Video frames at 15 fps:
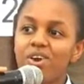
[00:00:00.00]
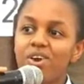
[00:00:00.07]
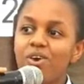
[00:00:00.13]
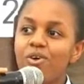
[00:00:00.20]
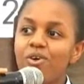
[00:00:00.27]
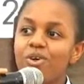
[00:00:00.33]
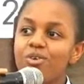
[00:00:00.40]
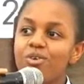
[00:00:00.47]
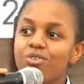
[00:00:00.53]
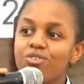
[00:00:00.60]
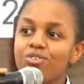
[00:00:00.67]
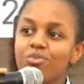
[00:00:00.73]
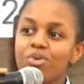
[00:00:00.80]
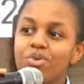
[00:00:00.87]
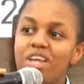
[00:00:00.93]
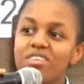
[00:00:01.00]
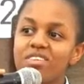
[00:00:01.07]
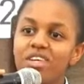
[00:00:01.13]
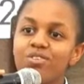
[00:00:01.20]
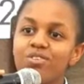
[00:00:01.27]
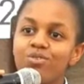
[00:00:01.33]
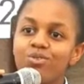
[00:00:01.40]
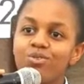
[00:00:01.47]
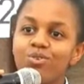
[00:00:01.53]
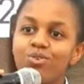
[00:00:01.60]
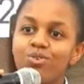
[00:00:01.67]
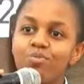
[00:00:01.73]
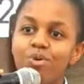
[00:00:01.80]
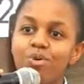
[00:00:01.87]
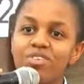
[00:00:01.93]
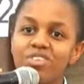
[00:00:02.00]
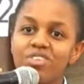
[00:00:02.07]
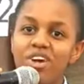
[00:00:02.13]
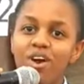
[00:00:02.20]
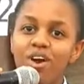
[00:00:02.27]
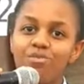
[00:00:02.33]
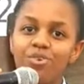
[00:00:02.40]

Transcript: Or use social media sites to post our